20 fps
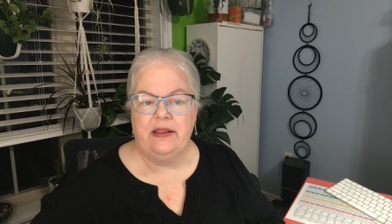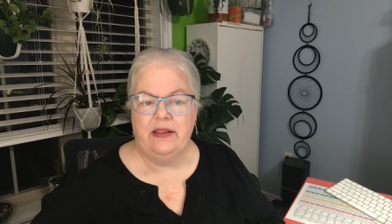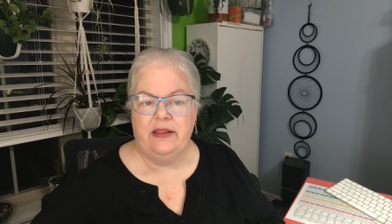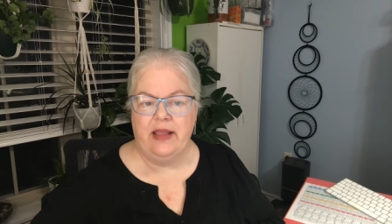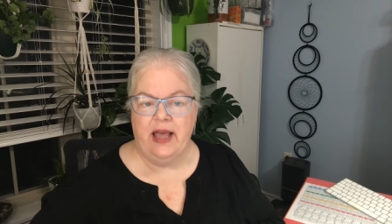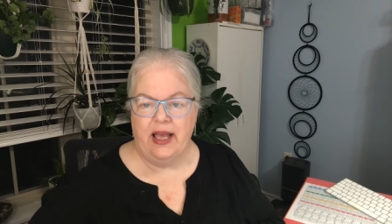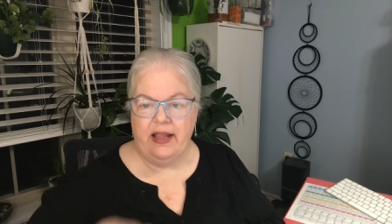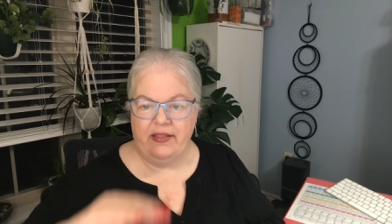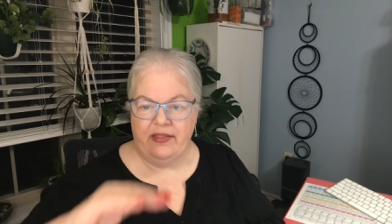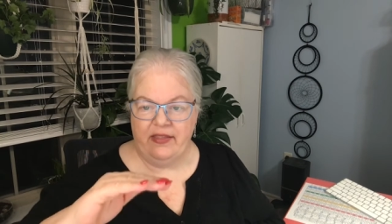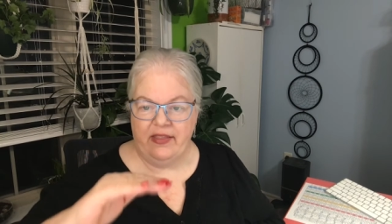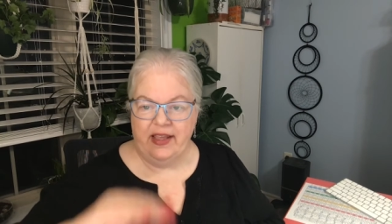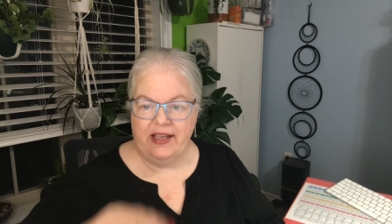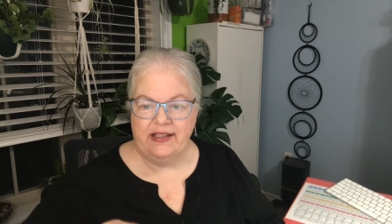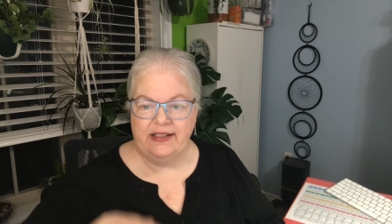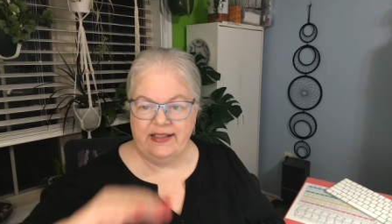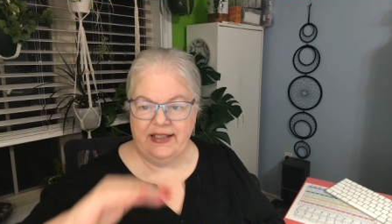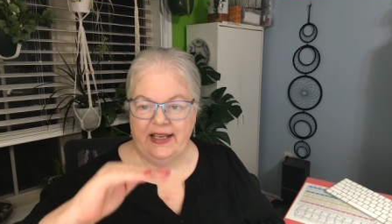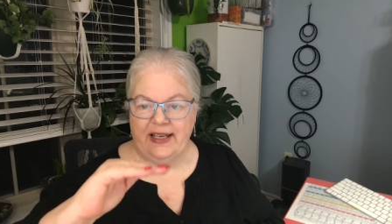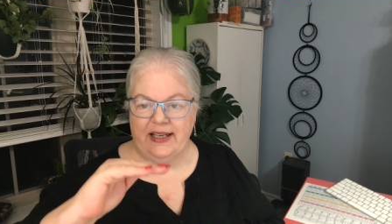that
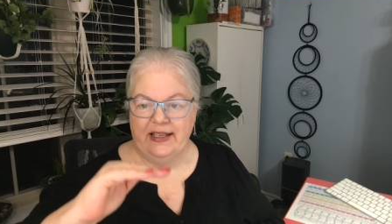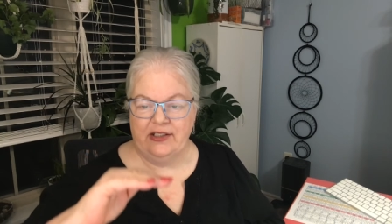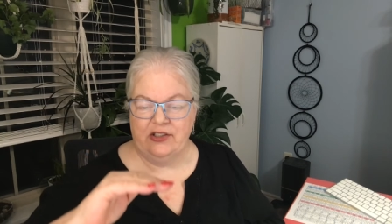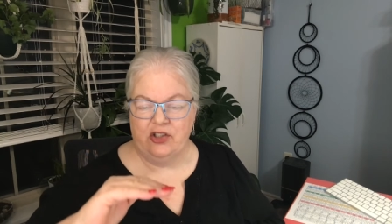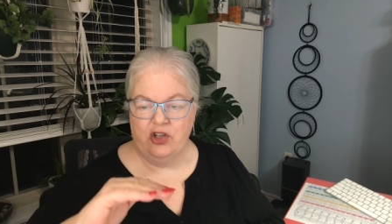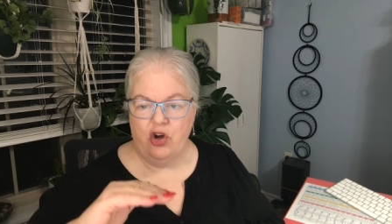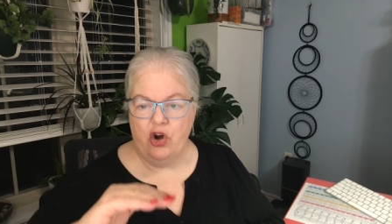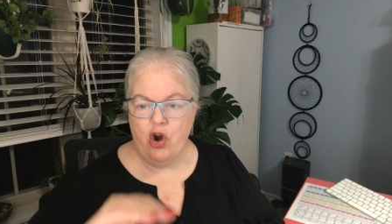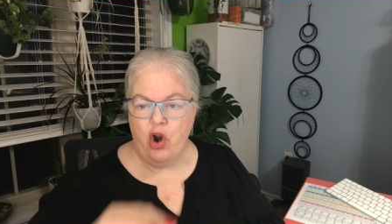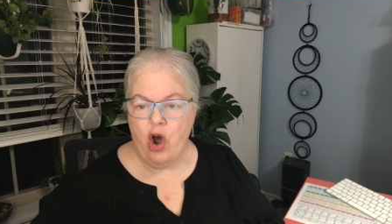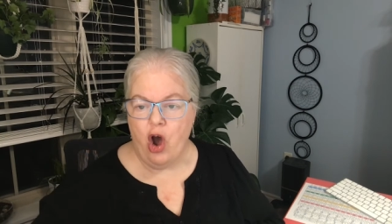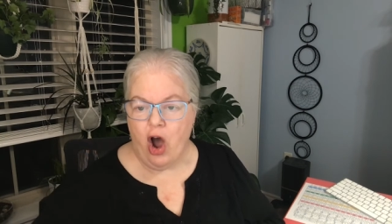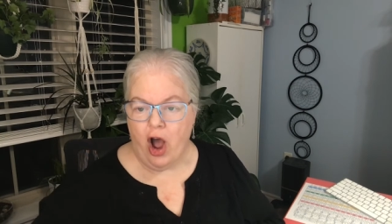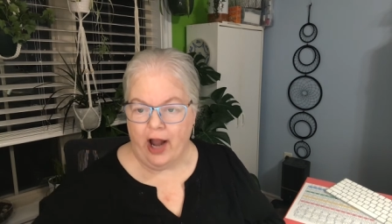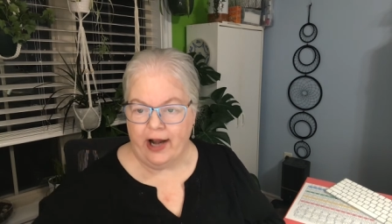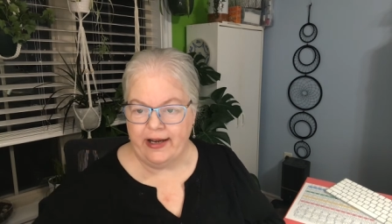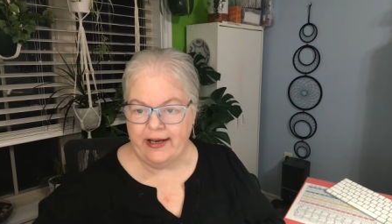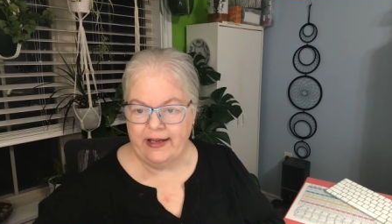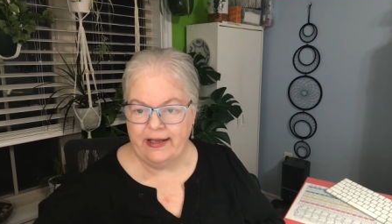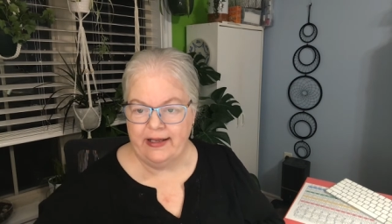this is
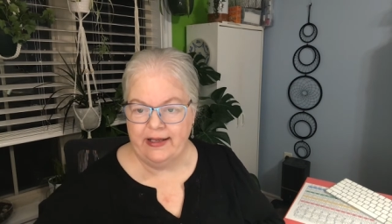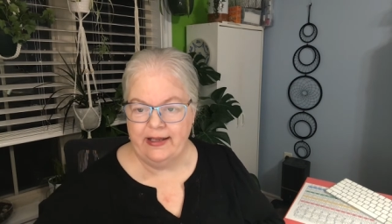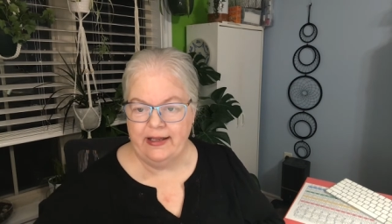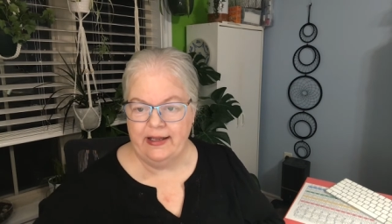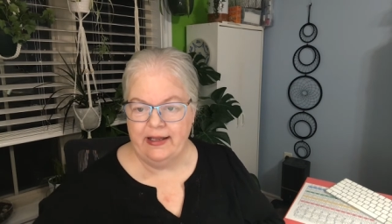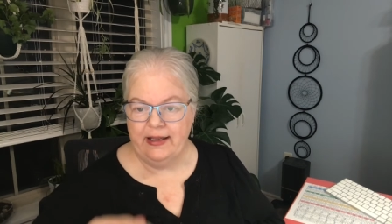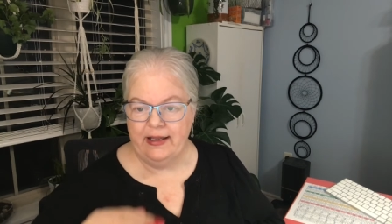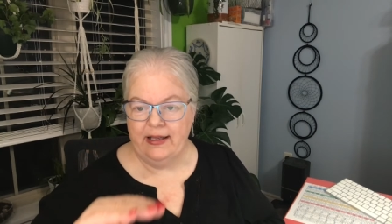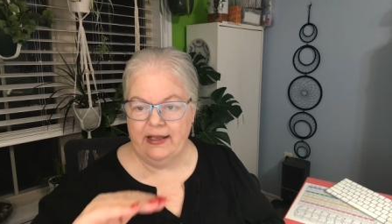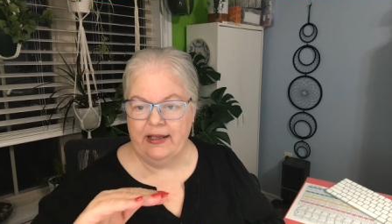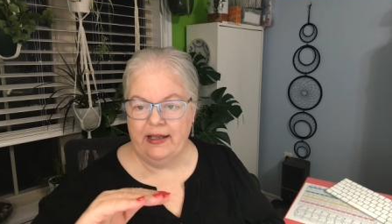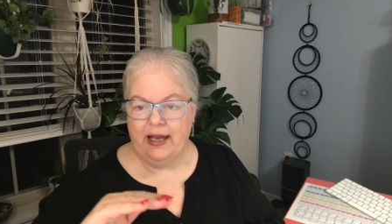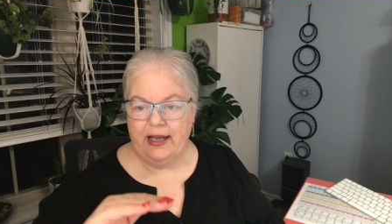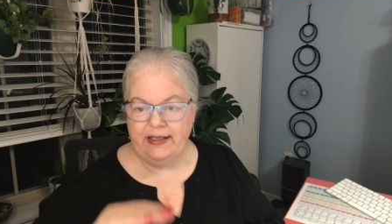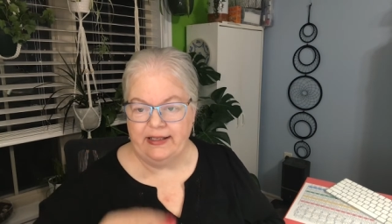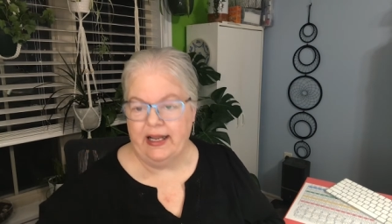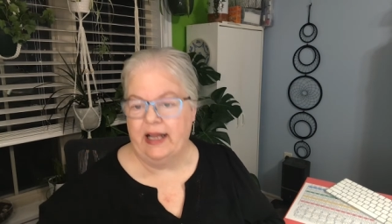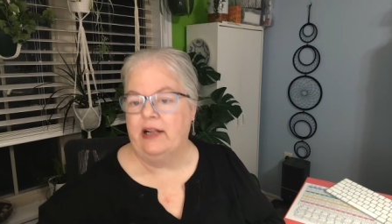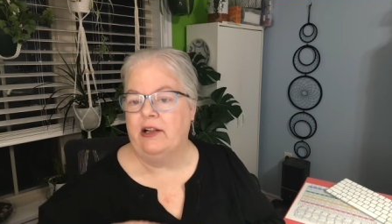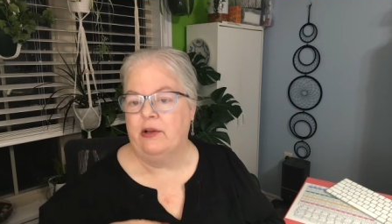not a
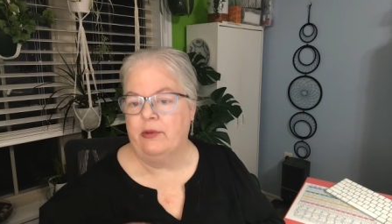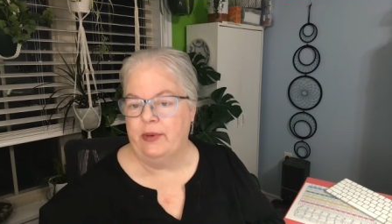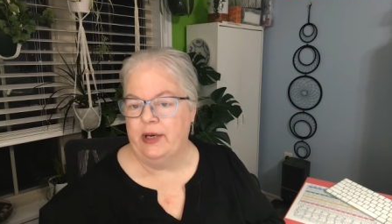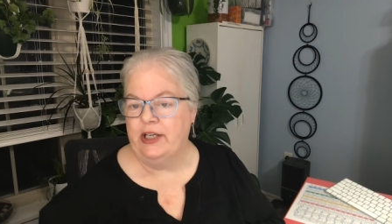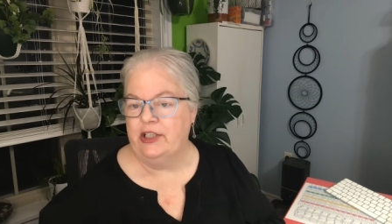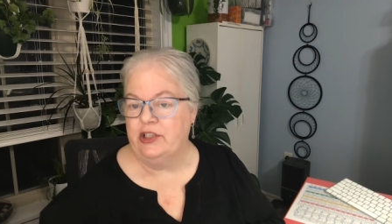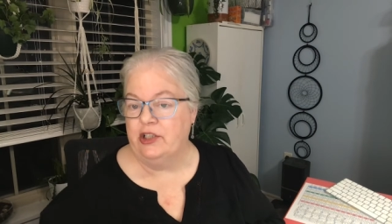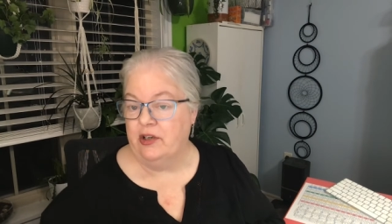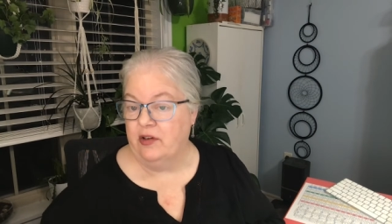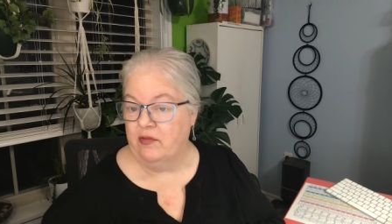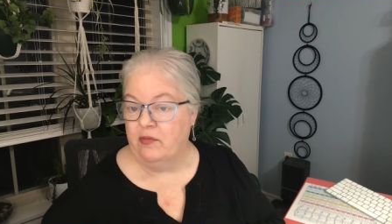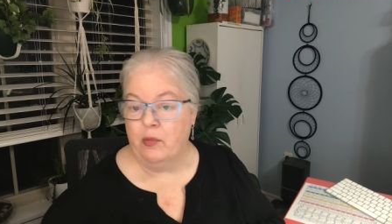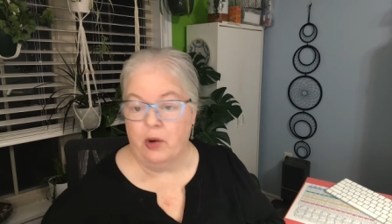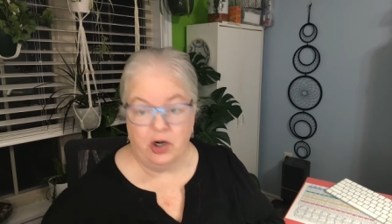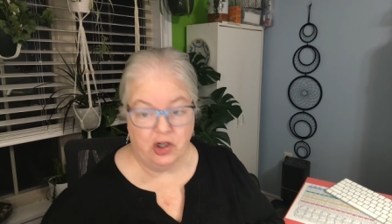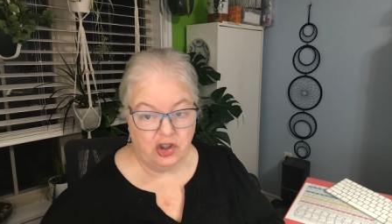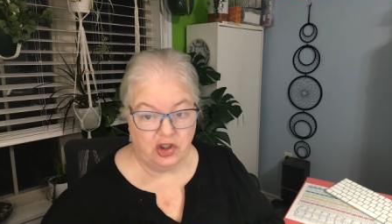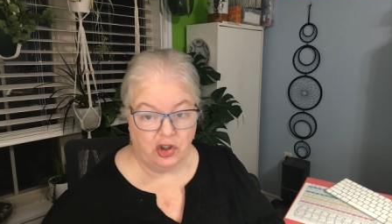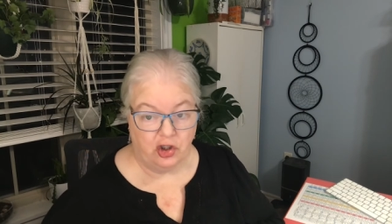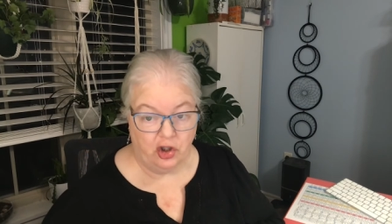declaration of
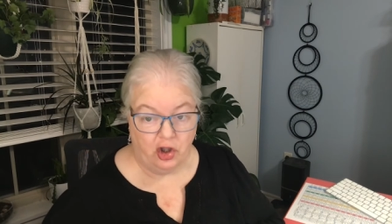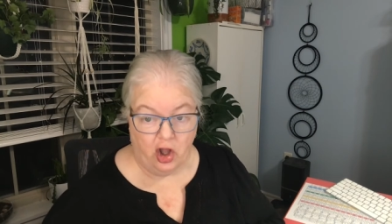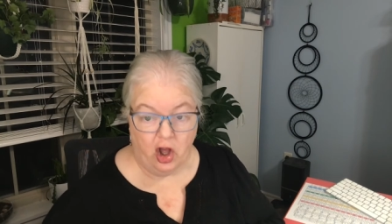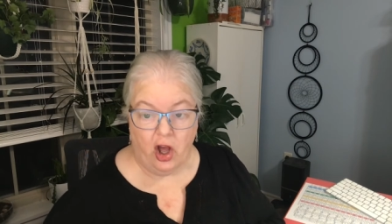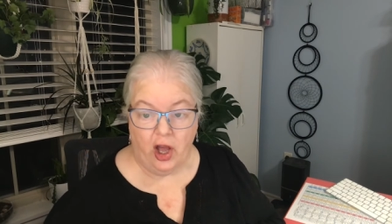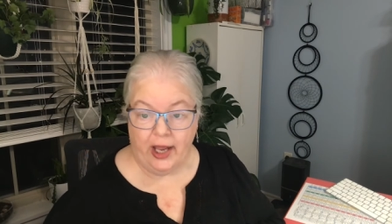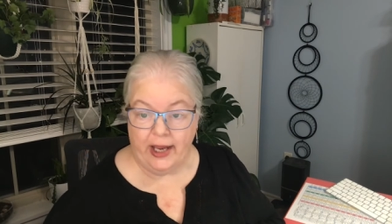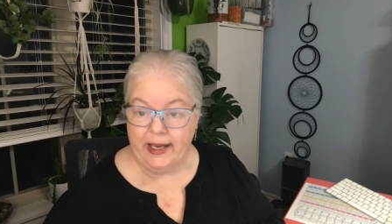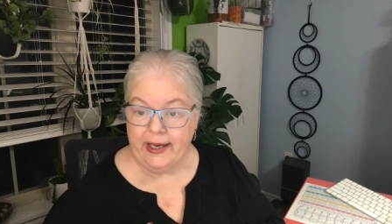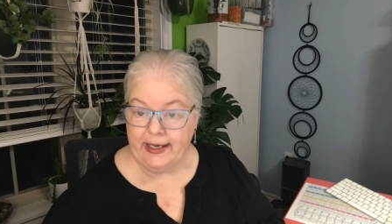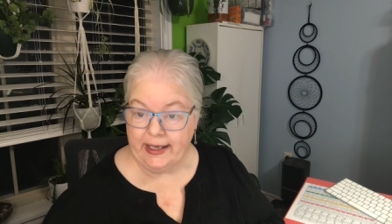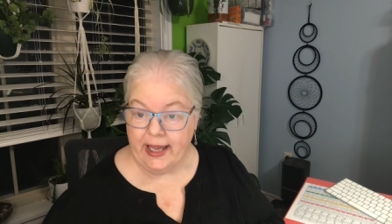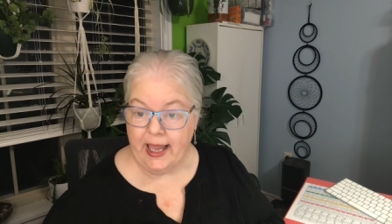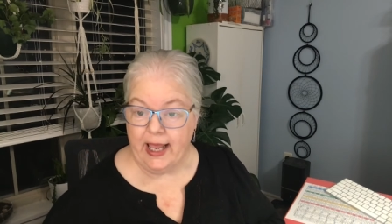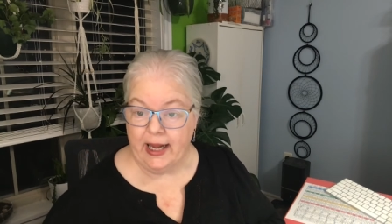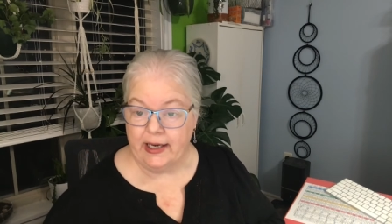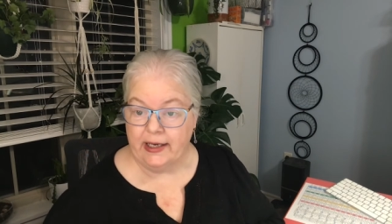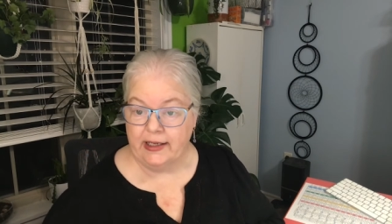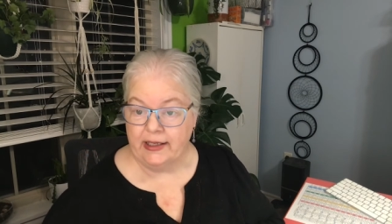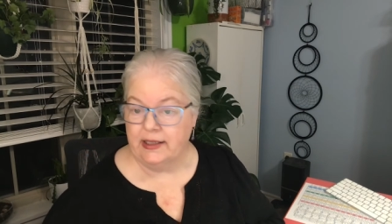martial law in
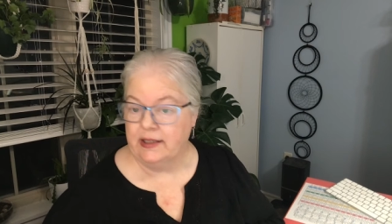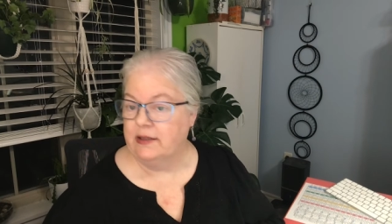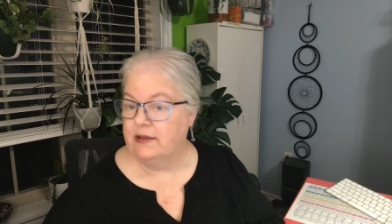Canada.